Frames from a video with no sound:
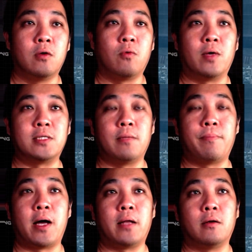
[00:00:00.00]
eastern
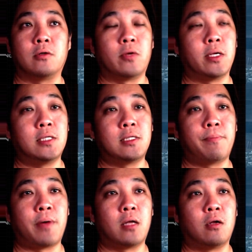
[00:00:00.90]
part
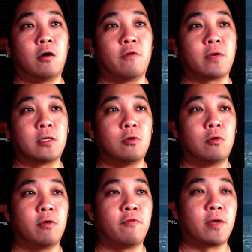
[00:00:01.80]
of
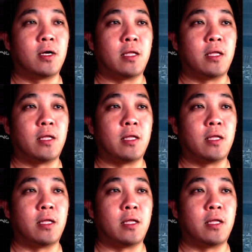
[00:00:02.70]
Krasnohorivka.